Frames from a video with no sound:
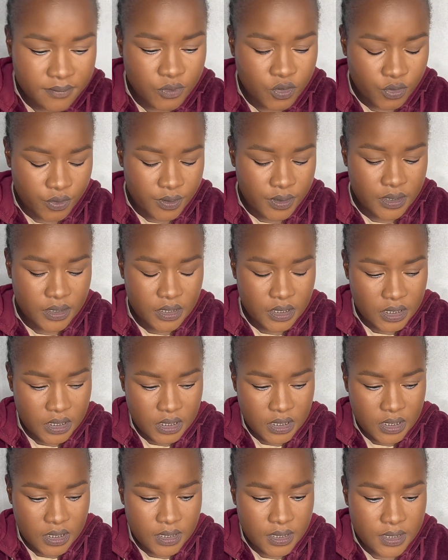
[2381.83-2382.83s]
going
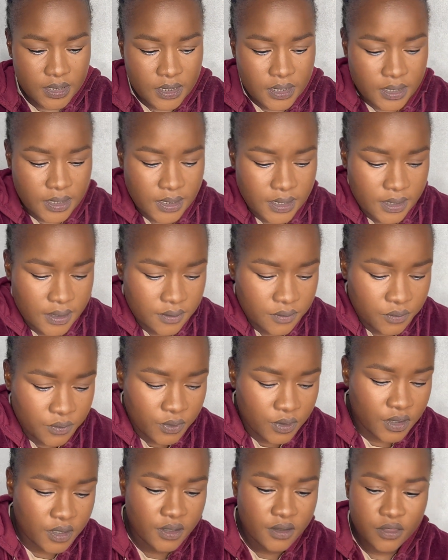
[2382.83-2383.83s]
in again
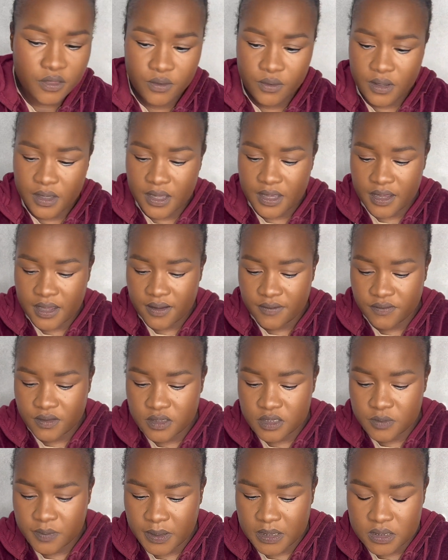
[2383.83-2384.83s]
with, okay, I have
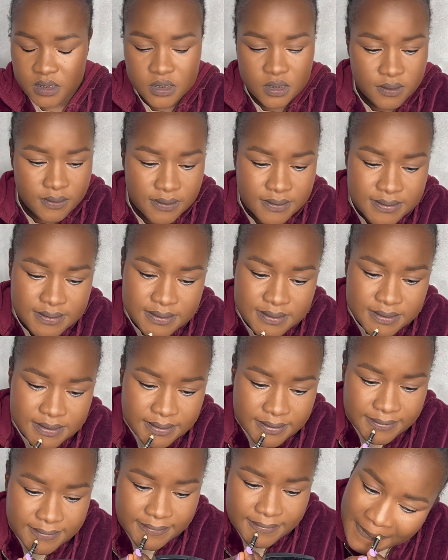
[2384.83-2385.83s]
this pencil. Let's
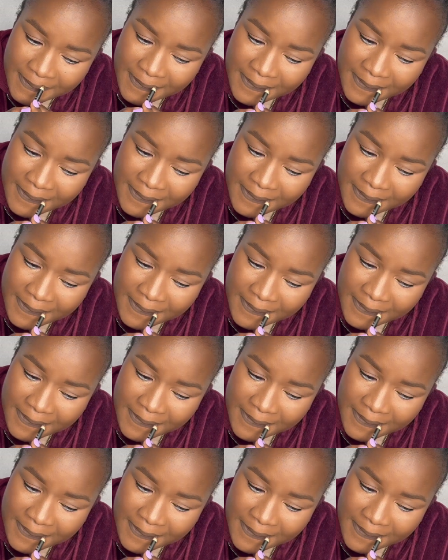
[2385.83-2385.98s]
see.